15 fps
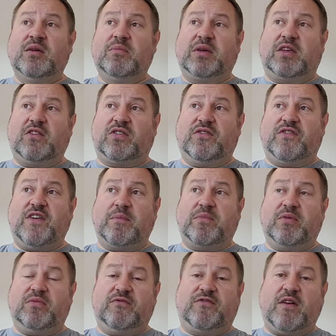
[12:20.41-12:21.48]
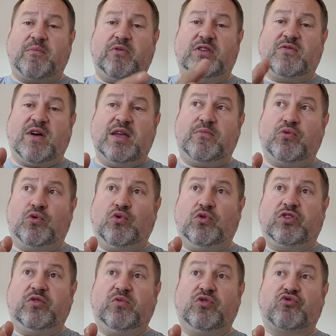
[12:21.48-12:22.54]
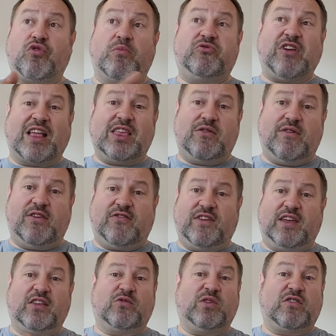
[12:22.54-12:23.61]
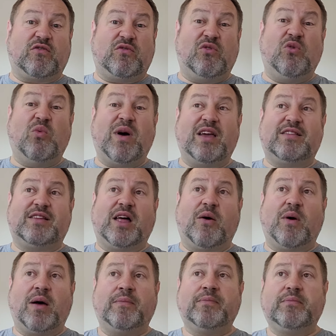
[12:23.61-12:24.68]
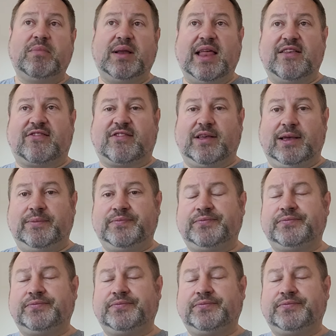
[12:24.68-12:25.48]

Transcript: because the February to April quarter will drop January's figures, which are always lower. But let's see.